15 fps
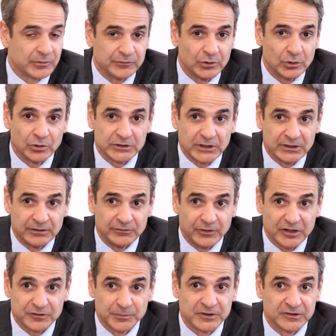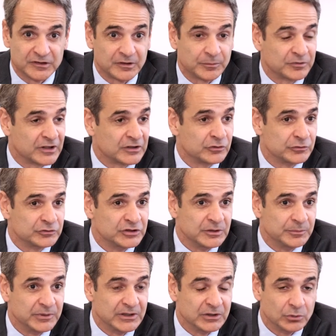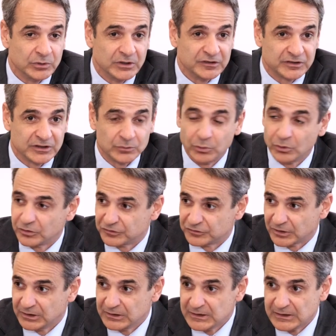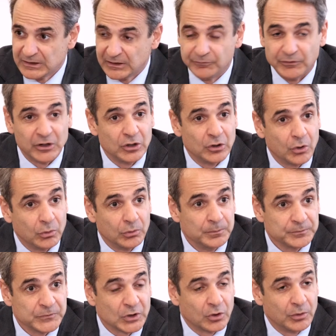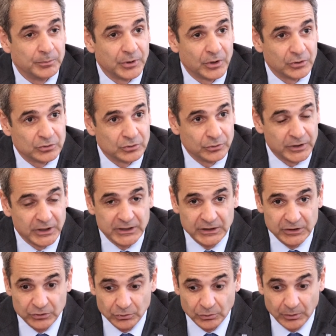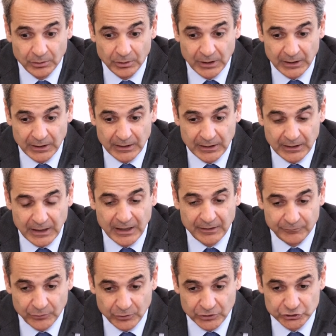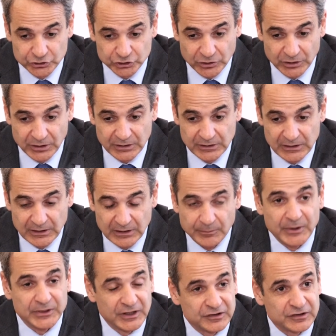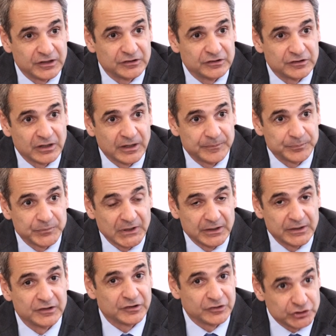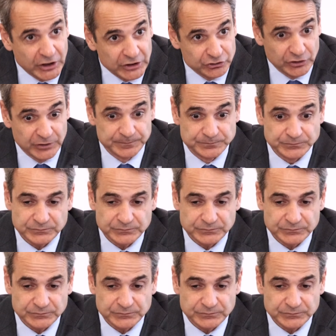If you looked at investments as a percentage of GDP in Greece, it was uh, very low compared to the EU uh, average. Uh, but this is, um, this is changing.